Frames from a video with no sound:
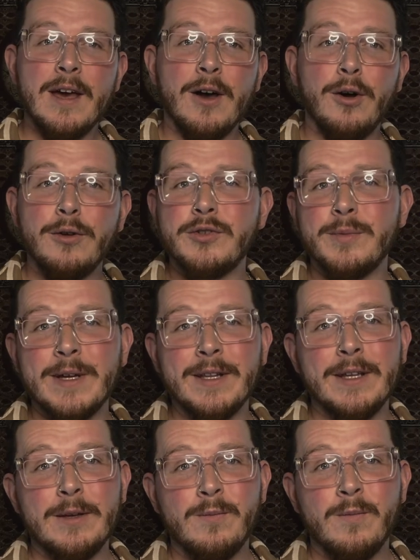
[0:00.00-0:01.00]

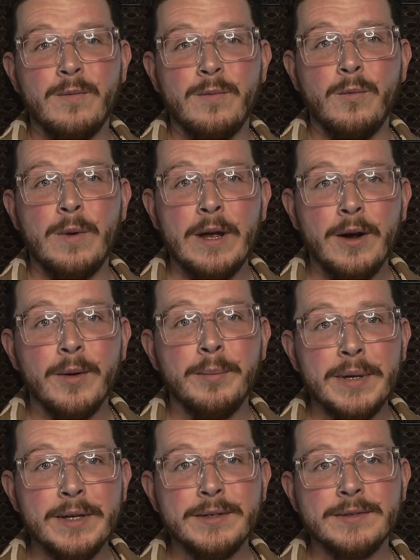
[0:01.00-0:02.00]
ultimately, we are
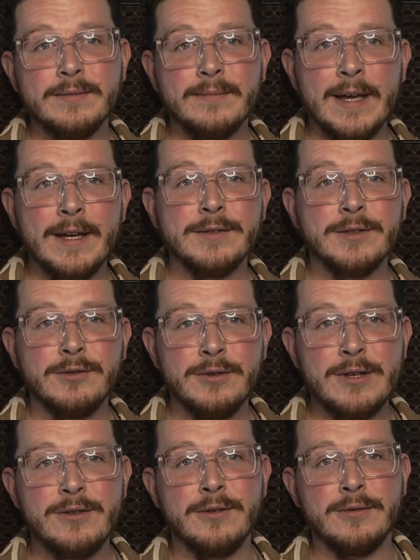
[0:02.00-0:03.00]
built as a
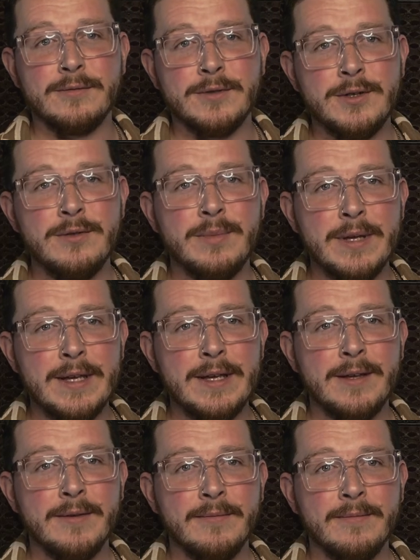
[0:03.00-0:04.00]
creature to
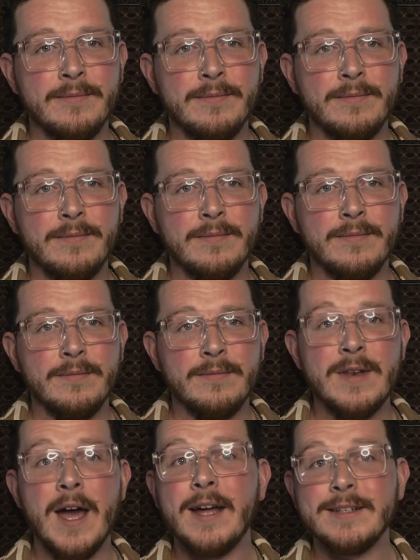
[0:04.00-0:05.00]
be
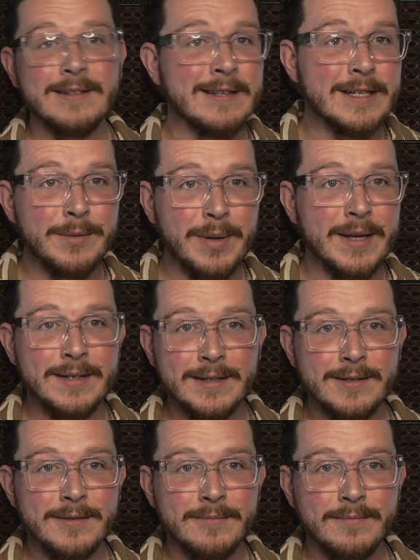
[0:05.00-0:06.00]
not
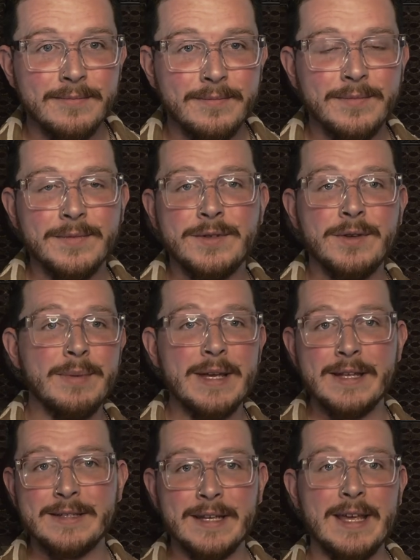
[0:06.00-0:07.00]
independent, to
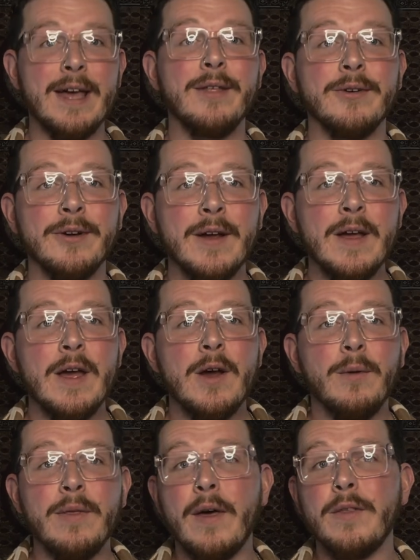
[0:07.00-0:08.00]
be together
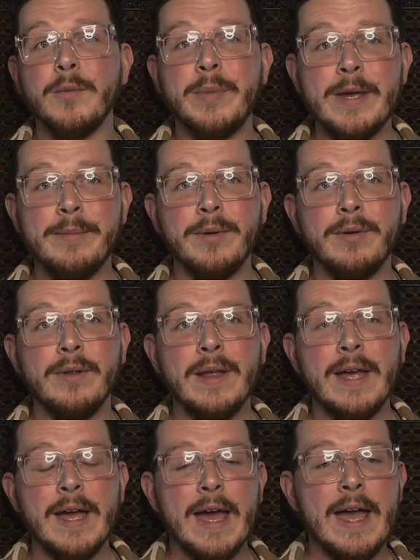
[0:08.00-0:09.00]
with other people.
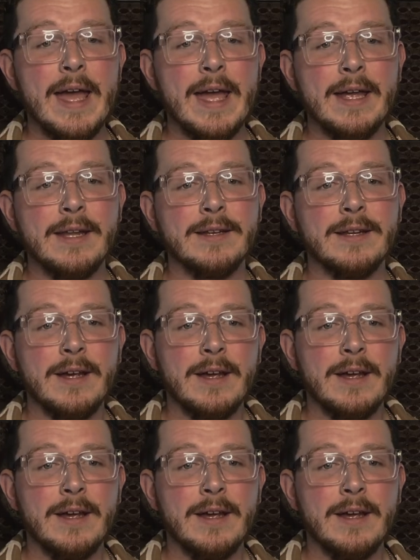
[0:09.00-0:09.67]
And